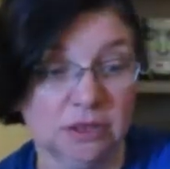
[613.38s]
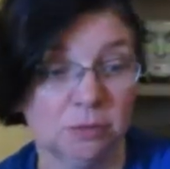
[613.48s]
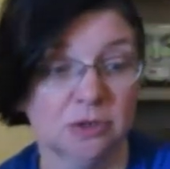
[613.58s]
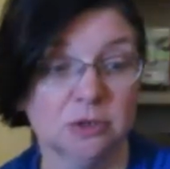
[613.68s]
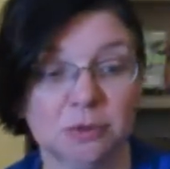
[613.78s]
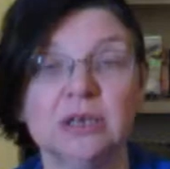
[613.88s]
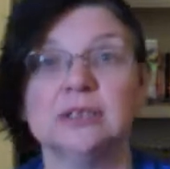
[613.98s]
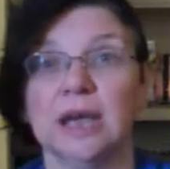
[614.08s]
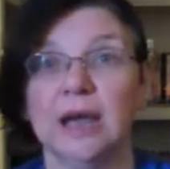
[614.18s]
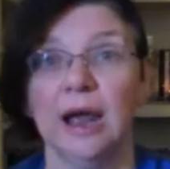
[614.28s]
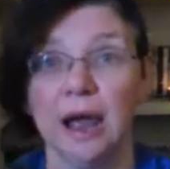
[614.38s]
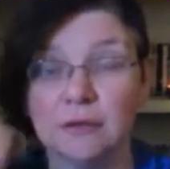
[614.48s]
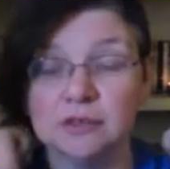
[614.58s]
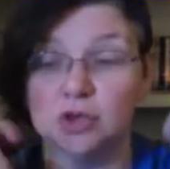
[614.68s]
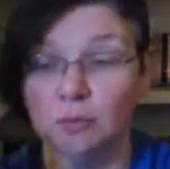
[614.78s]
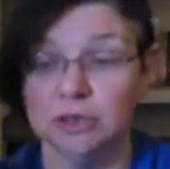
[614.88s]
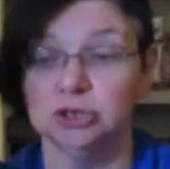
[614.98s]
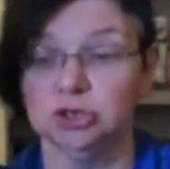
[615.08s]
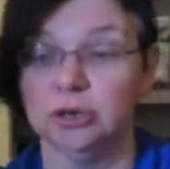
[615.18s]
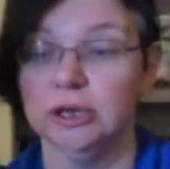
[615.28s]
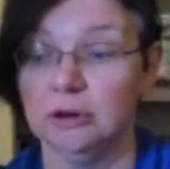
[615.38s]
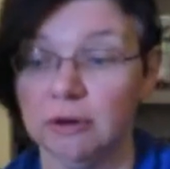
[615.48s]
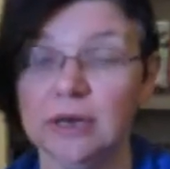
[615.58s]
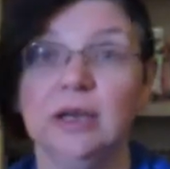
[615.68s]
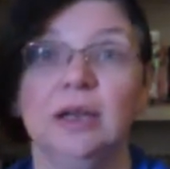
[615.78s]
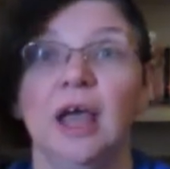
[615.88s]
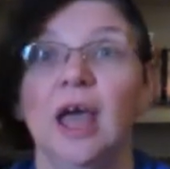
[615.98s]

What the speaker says: these books because I have so much trade credit.